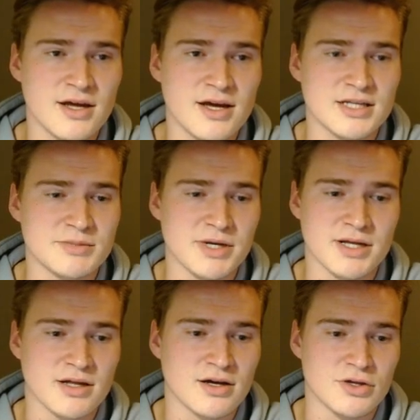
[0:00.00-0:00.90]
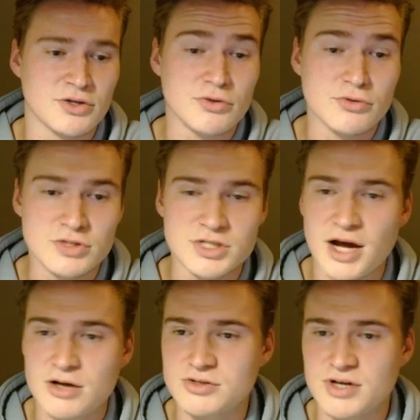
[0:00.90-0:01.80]
it's been in a huge
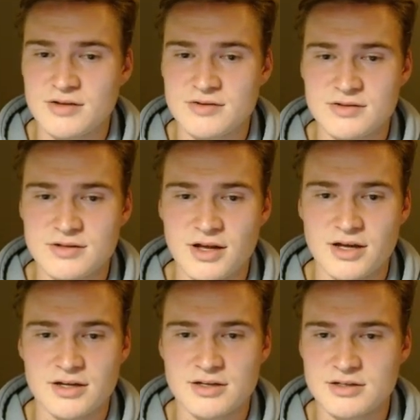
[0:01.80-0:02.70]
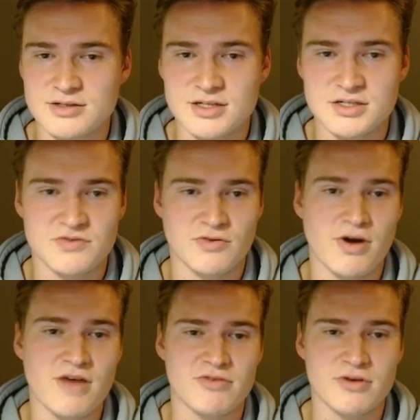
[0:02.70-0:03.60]
downtrend like since
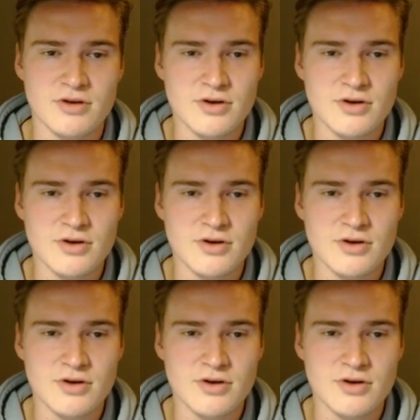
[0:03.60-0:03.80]
forever.